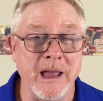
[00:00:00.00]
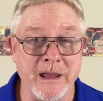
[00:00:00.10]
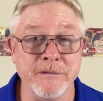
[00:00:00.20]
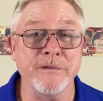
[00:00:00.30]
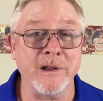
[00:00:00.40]

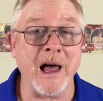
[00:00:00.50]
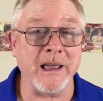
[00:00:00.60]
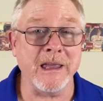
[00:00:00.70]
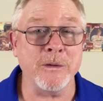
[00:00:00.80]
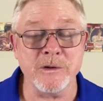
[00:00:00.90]
and
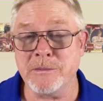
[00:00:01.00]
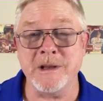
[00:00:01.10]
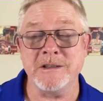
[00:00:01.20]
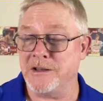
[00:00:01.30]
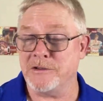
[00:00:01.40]
flagging, which
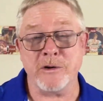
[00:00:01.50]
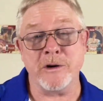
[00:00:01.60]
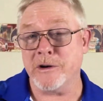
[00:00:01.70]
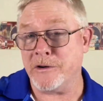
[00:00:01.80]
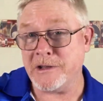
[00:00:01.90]
means she's
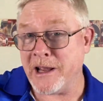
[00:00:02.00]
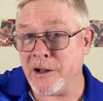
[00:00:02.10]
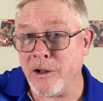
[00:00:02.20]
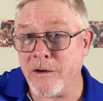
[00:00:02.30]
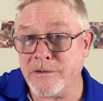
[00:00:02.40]
turning her
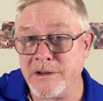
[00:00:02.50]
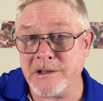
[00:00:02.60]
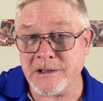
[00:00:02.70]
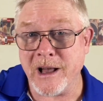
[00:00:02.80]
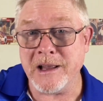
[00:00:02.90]
tail off to the
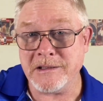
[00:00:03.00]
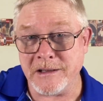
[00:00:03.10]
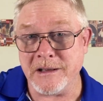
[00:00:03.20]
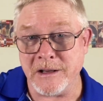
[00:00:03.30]
side to